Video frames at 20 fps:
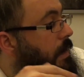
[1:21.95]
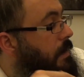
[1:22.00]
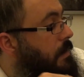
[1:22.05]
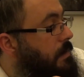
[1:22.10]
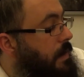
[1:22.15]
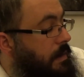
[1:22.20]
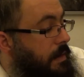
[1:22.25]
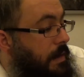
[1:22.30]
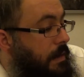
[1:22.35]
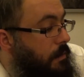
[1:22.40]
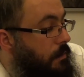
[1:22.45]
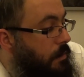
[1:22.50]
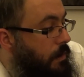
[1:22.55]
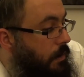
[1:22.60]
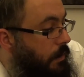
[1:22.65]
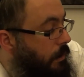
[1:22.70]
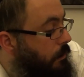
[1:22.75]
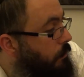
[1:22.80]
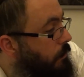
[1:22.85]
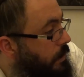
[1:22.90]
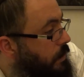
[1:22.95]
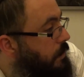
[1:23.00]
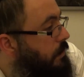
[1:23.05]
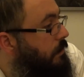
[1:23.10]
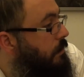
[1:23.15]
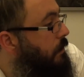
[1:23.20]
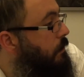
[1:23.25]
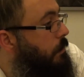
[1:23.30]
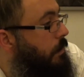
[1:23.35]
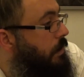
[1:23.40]
that they no longer
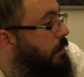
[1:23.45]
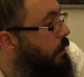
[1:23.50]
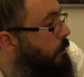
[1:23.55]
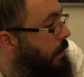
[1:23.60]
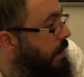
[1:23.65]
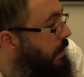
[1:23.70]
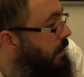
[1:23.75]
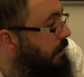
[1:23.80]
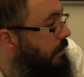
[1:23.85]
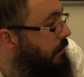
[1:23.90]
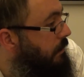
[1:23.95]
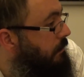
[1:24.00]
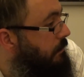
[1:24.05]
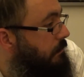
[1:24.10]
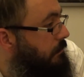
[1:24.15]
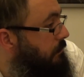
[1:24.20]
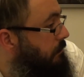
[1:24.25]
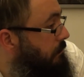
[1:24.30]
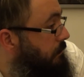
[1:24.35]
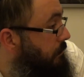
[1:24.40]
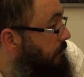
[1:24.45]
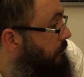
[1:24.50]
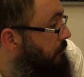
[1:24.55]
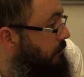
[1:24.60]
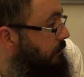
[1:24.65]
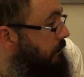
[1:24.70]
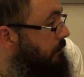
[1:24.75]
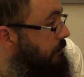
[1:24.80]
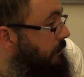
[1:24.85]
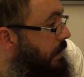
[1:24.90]
register with humanity.
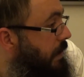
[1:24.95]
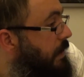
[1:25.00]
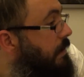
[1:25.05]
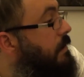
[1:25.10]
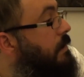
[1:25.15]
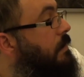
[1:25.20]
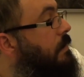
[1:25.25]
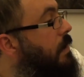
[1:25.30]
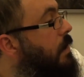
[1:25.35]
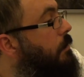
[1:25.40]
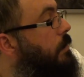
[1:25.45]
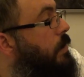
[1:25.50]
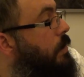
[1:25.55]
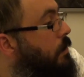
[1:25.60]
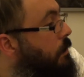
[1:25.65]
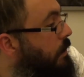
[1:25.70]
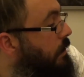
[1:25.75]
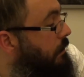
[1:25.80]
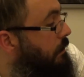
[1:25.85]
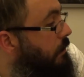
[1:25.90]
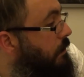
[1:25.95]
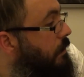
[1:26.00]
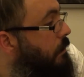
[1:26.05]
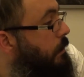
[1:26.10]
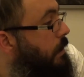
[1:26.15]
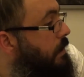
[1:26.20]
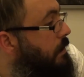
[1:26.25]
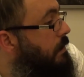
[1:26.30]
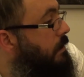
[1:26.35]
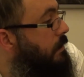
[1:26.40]
It's subhuman, the
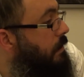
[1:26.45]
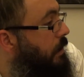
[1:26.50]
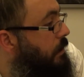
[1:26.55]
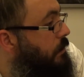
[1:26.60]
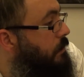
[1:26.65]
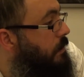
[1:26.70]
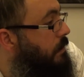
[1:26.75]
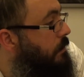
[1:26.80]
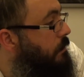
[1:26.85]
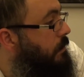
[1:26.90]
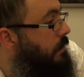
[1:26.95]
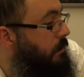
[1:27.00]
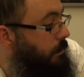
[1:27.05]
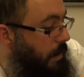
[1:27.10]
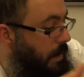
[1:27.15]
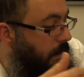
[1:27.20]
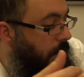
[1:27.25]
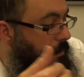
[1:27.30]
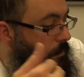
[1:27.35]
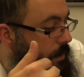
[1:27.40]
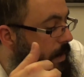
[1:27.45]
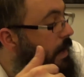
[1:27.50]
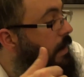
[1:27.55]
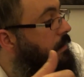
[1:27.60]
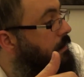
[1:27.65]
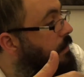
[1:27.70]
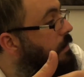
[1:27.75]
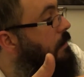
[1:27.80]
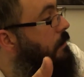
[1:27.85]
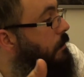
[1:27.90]
way these countries respond and
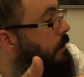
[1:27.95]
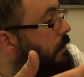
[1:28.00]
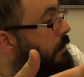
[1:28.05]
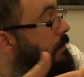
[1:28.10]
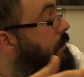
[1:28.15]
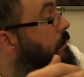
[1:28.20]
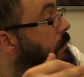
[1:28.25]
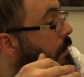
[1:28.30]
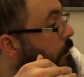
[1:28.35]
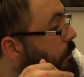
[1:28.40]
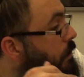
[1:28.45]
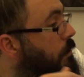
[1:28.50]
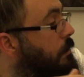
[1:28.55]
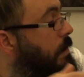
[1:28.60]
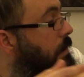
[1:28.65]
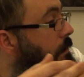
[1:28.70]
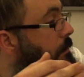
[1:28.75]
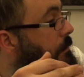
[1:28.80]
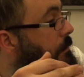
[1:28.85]
react to Israel. It's subhuman.